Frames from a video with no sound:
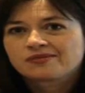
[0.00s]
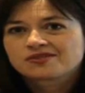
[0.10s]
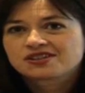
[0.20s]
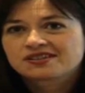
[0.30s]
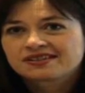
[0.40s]

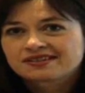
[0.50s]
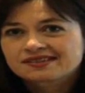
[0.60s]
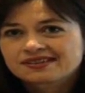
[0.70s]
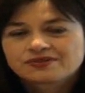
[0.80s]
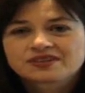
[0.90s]
she
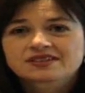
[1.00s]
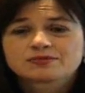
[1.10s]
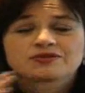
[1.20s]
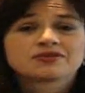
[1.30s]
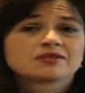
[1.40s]
thinks everything's going
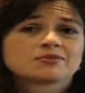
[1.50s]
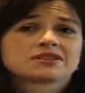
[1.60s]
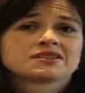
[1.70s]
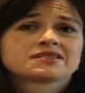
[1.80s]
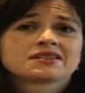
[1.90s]
to be fine
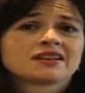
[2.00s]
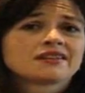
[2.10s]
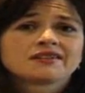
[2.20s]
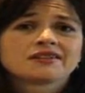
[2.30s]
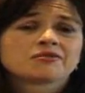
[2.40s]
because,
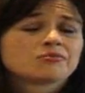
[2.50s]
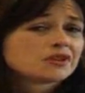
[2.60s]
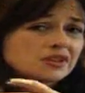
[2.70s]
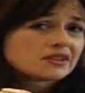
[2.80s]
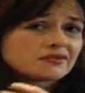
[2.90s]
you know,
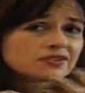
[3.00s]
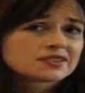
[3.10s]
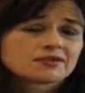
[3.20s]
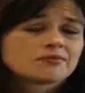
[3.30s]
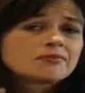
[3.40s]
money can
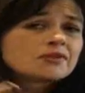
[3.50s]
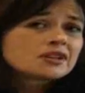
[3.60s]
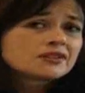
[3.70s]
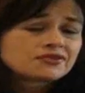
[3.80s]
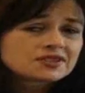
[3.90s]
fix
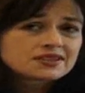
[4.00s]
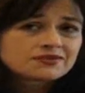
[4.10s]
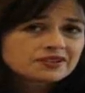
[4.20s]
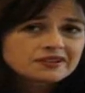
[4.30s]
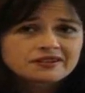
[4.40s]

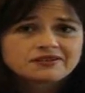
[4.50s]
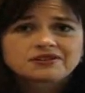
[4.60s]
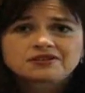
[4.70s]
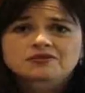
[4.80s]
everything. You know, you